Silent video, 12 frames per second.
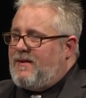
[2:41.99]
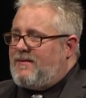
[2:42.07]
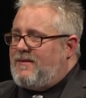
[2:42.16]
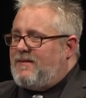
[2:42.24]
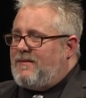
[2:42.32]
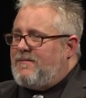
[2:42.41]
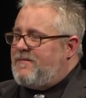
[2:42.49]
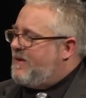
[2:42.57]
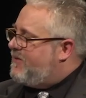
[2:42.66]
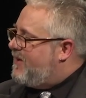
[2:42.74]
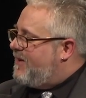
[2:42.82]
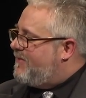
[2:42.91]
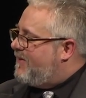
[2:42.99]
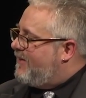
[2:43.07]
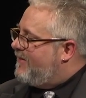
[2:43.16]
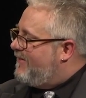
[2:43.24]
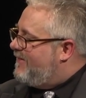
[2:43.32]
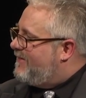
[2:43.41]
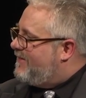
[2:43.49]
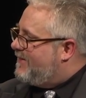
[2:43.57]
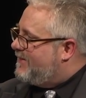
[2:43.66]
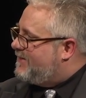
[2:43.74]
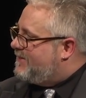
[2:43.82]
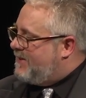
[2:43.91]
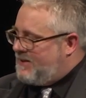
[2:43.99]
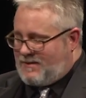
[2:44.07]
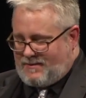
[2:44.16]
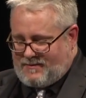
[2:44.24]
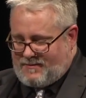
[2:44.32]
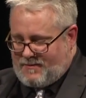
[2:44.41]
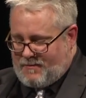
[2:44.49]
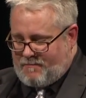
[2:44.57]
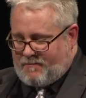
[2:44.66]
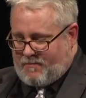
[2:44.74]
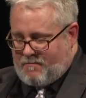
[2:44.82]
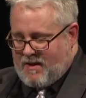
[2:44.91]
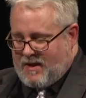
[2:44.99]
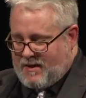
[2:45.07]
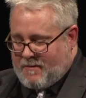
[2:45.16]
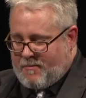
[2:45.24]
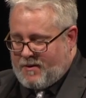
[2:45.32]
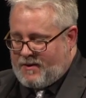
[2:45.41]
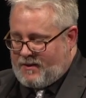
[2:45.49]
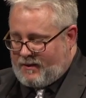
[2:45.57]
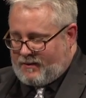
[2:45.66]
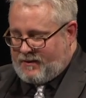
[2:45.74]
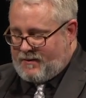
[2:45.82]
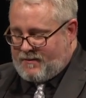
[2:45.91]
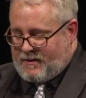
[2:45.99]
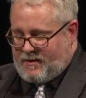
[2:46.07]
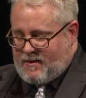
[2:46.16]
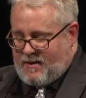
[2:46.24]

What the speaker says: to fix anything, because you made it abundantly clear that